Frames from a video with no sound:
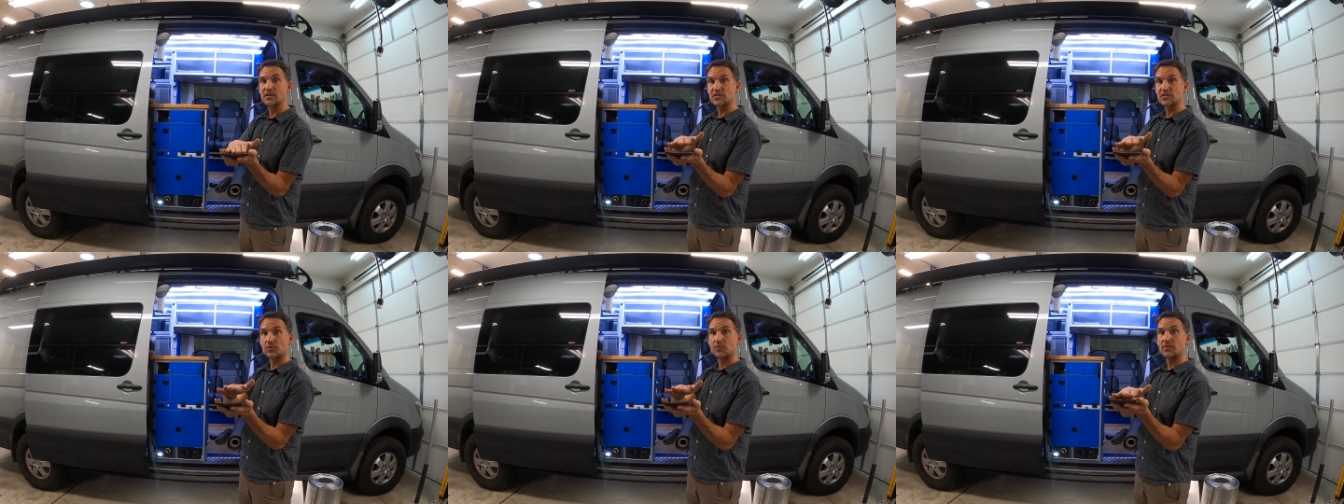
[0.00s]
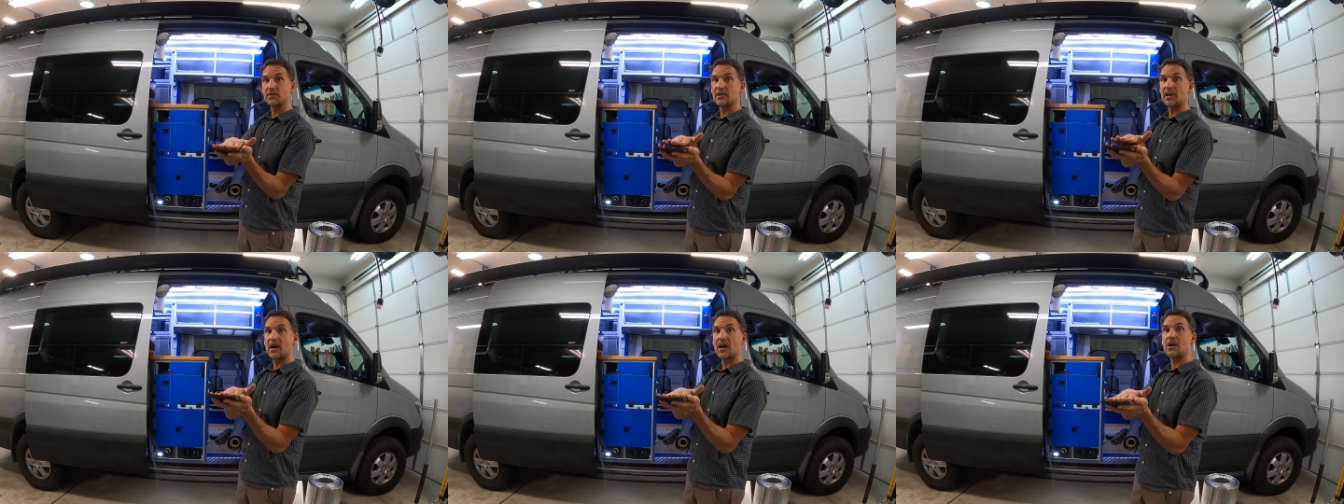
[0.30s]
It's a
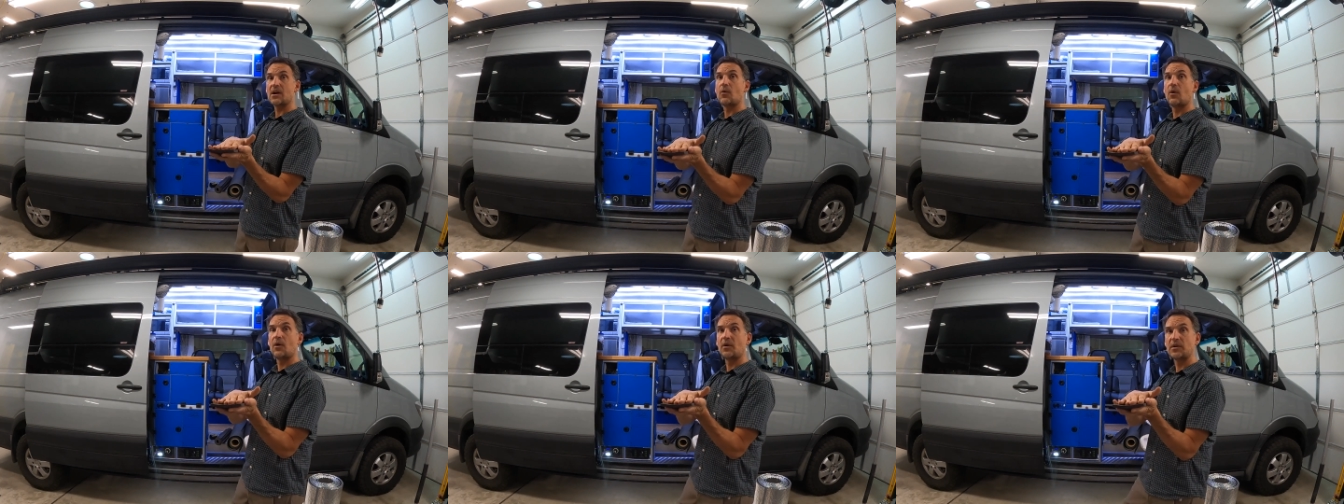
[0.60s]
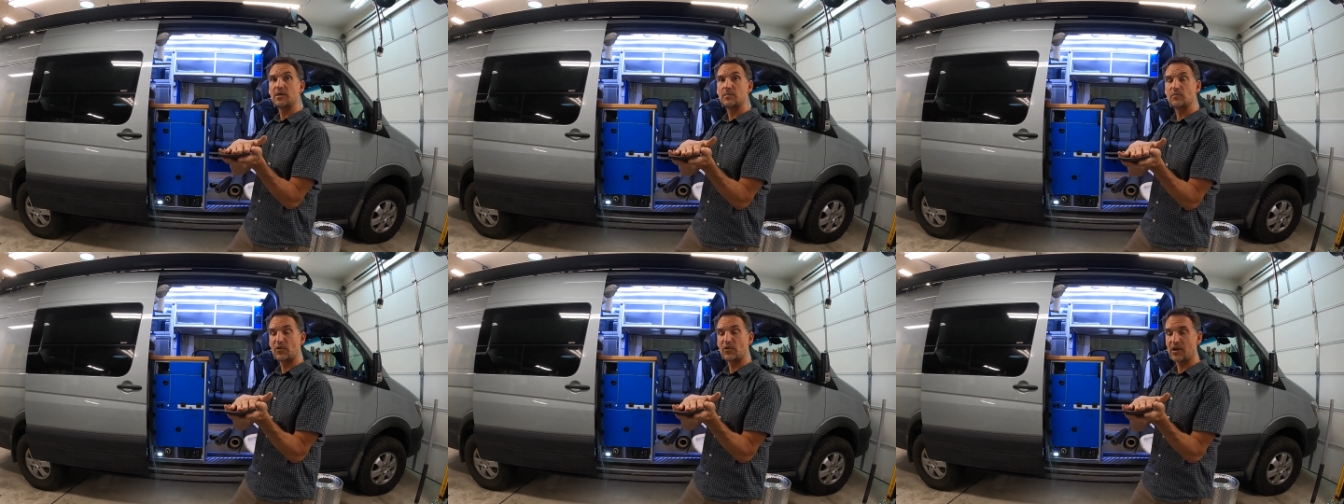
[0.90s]
really high
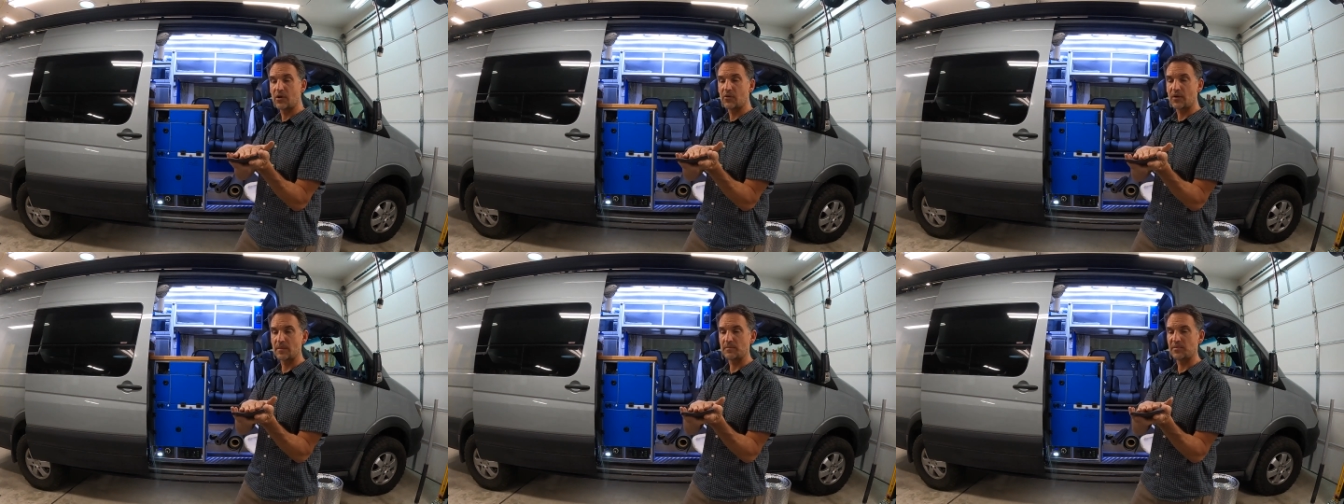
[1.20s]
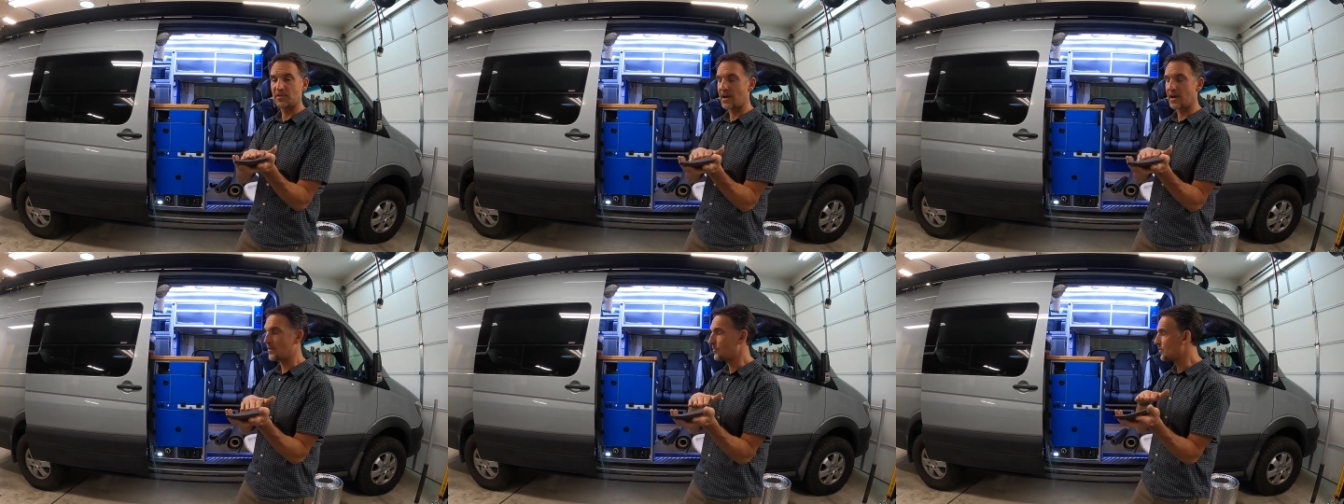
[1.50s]
quality marine grade
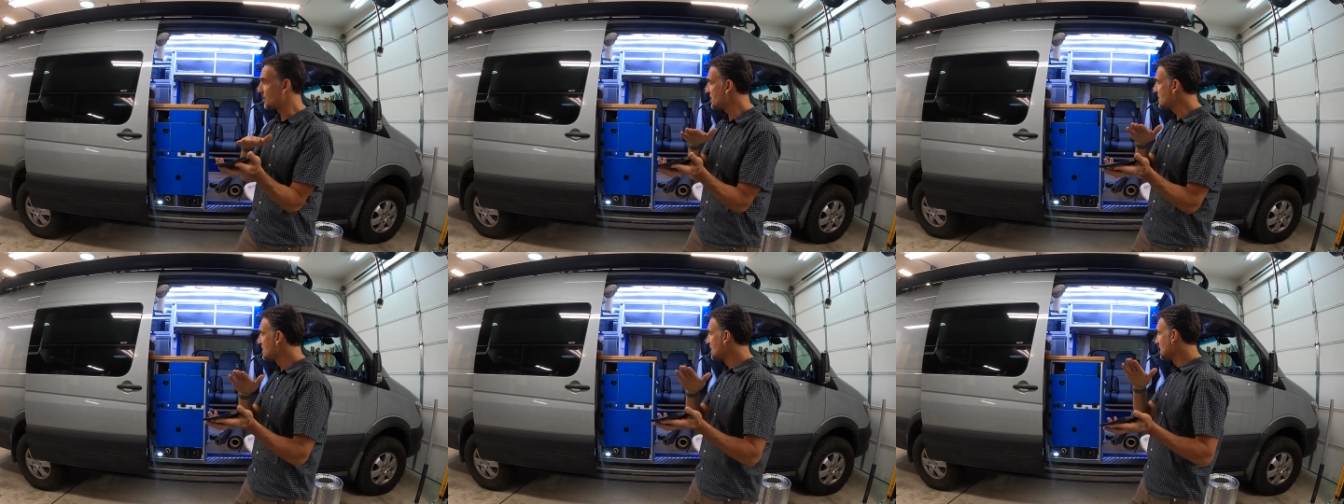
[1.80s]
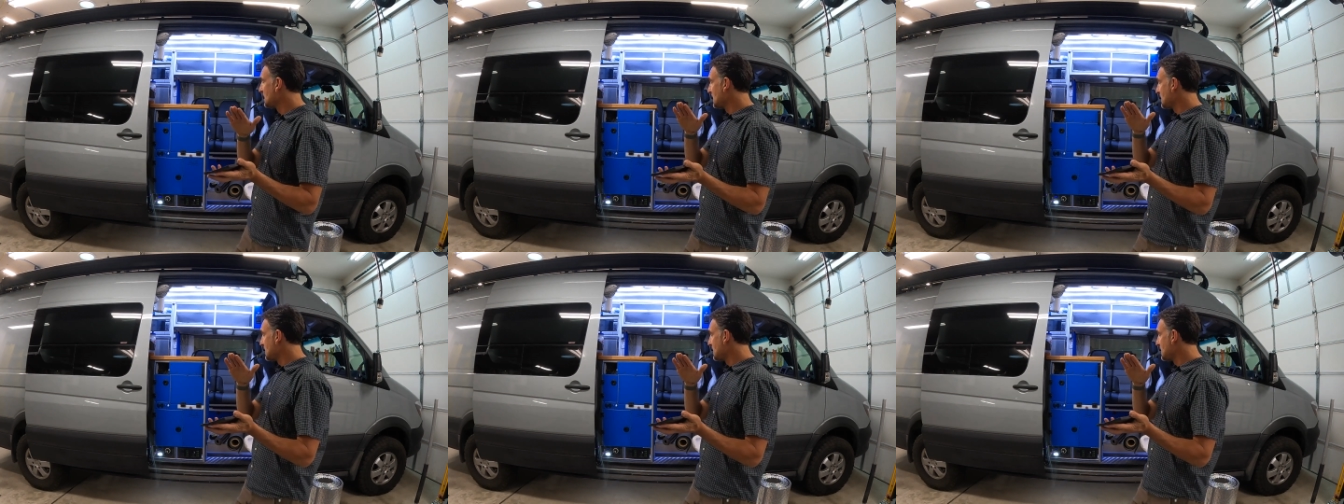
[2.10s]
plywood.